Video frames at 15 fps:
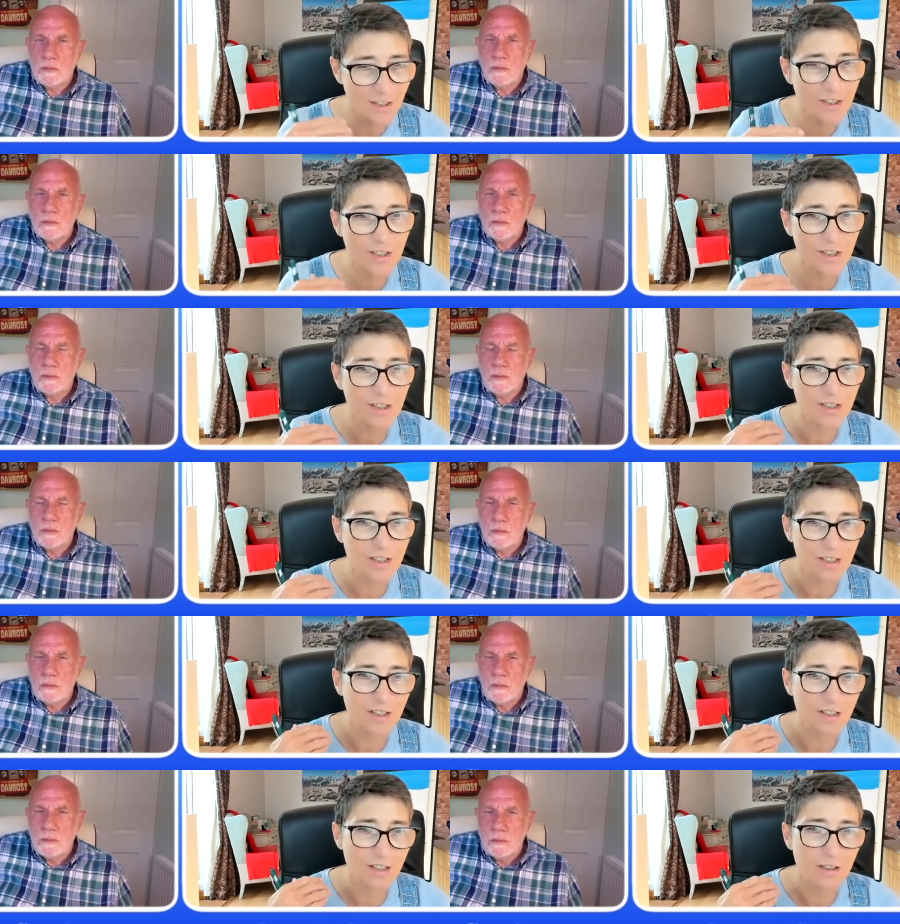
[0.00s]
Speaker 1: the
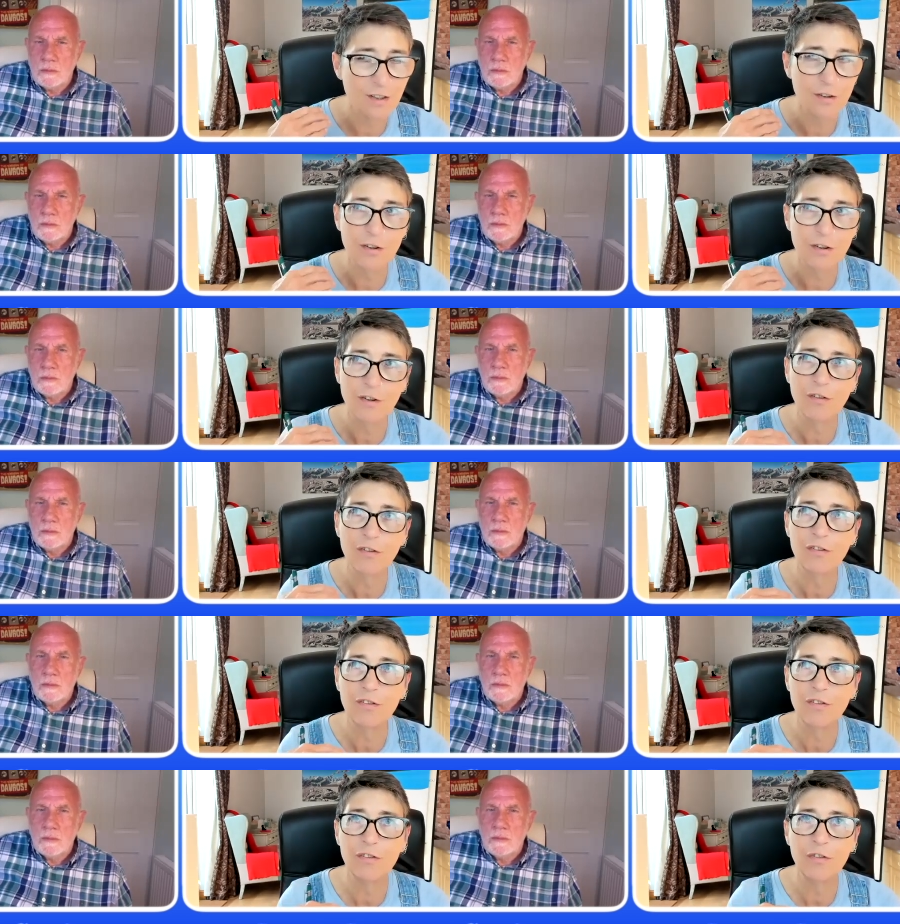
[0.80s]

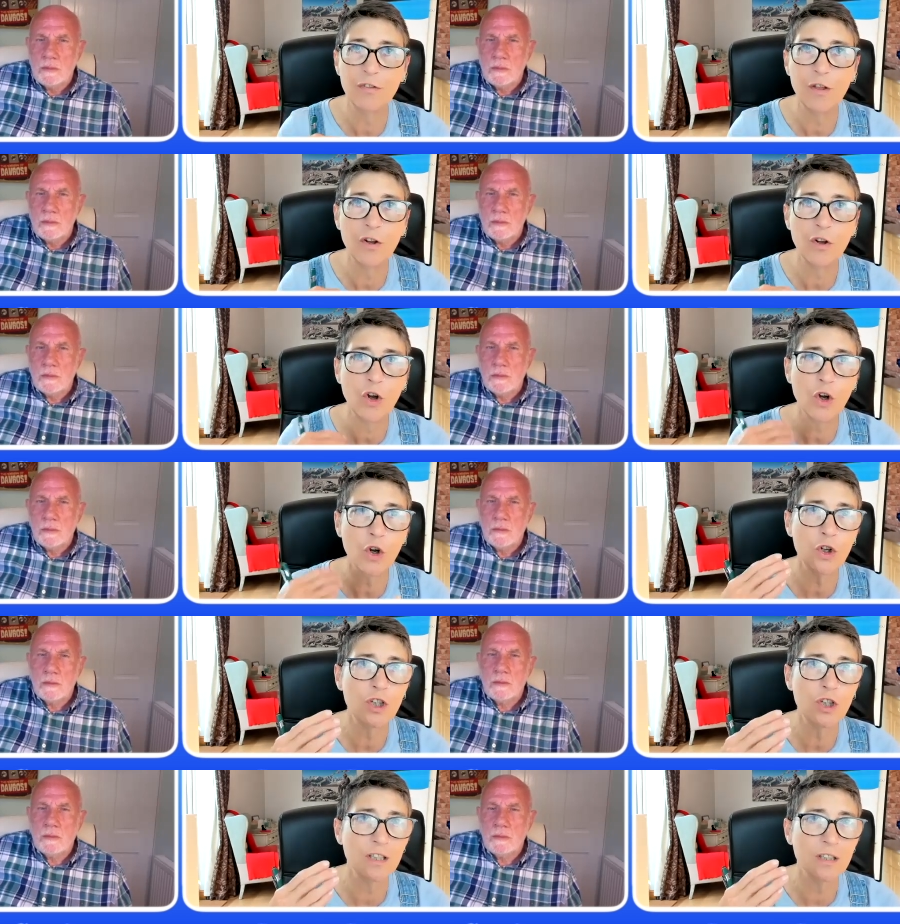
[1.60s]
the,
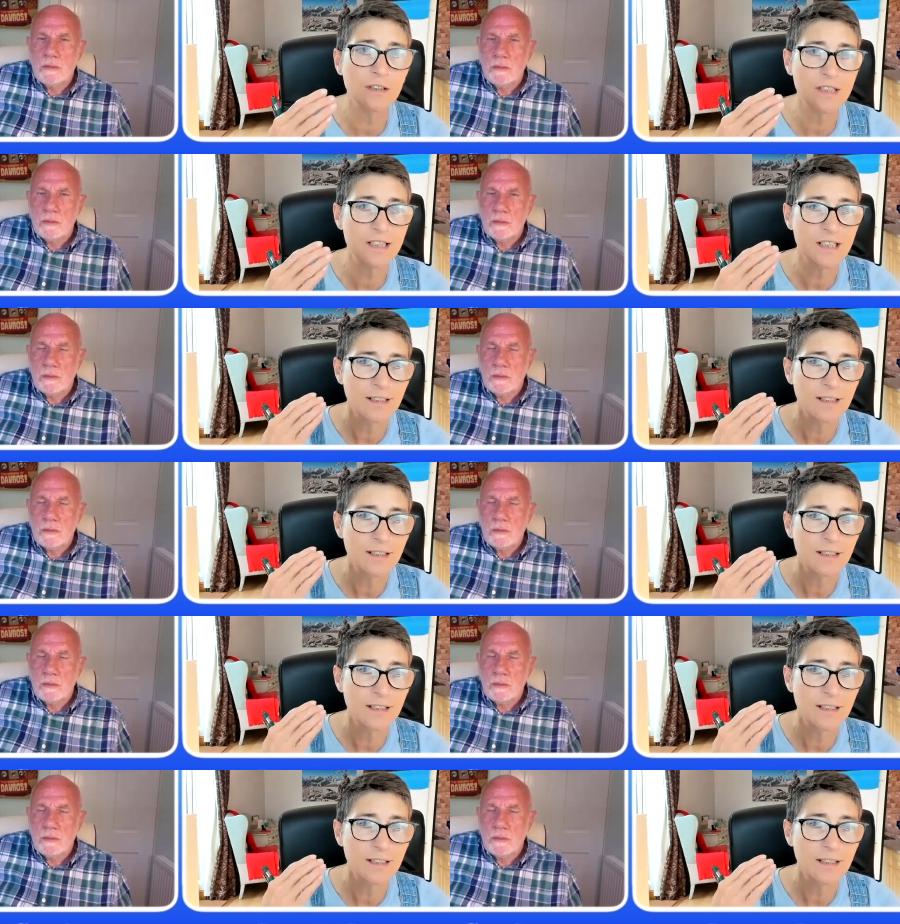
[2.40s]
hurdles